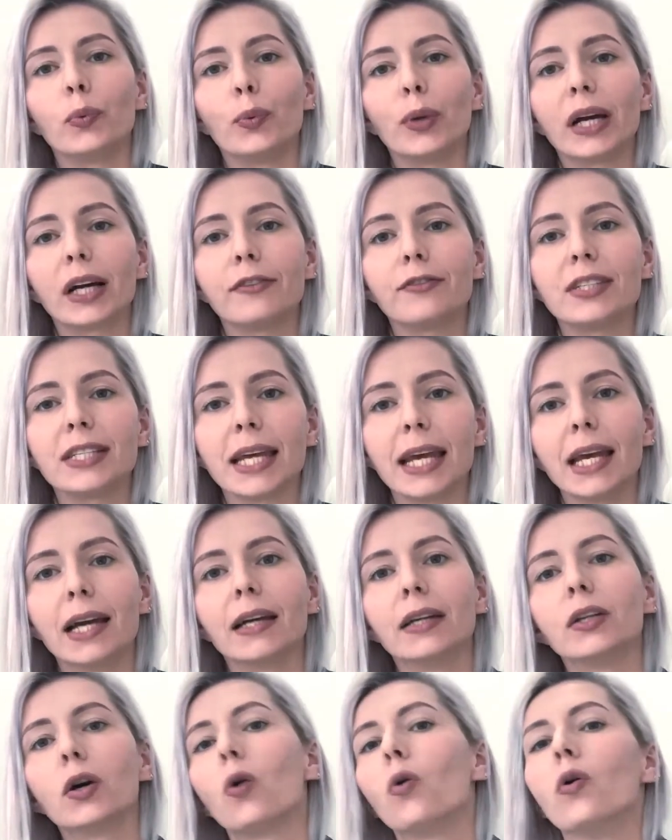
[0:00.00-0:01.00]
we have
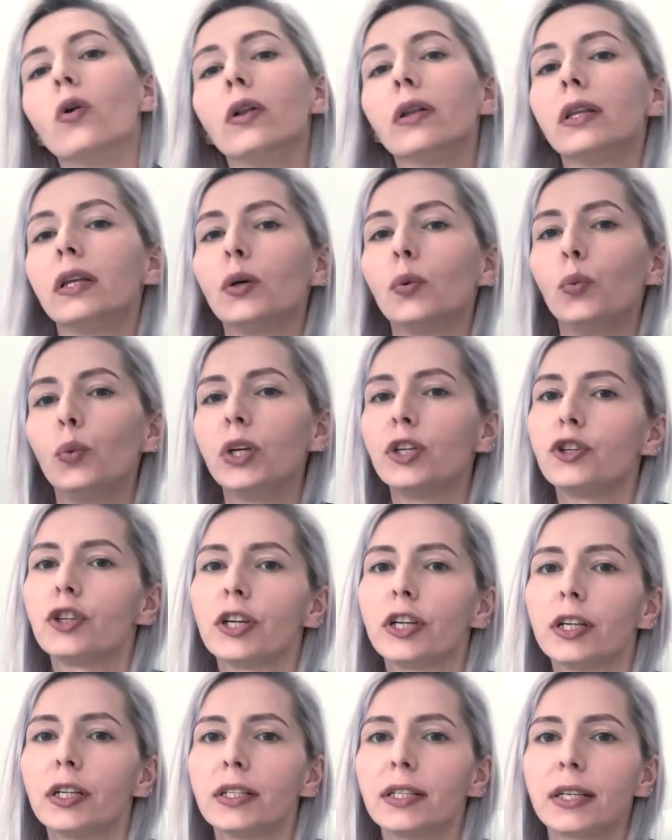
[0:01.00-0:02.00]
taken all the
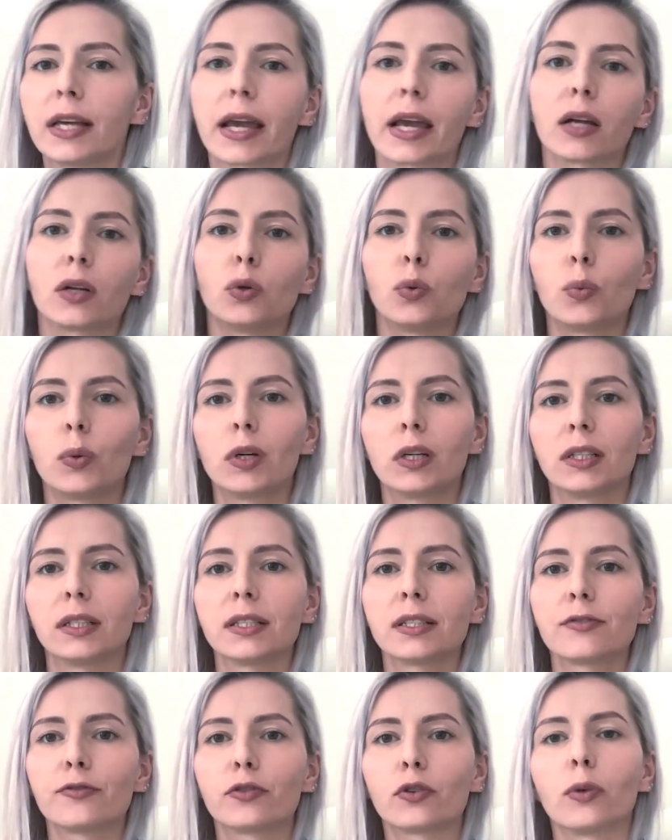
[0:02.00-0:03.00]
wishes and
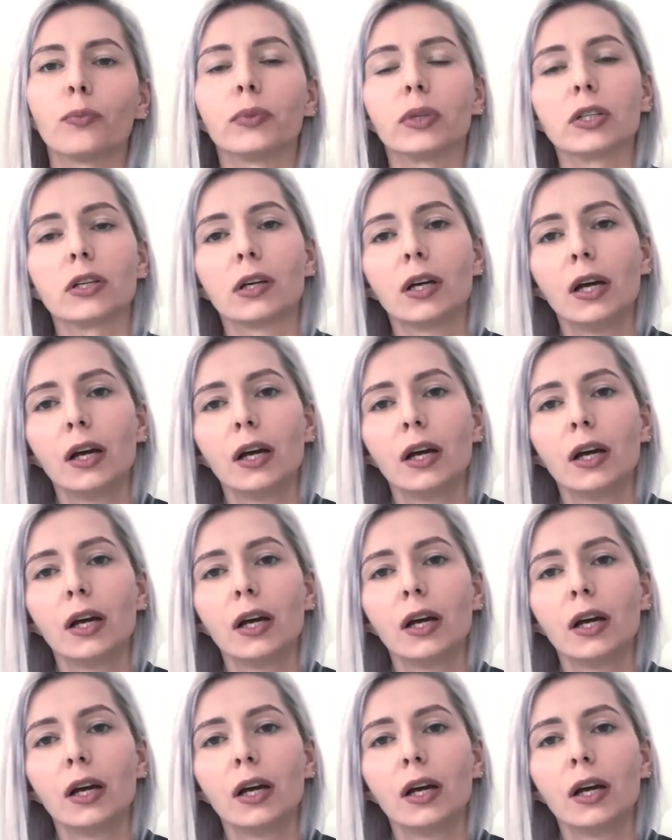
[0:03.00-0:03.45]
wants from the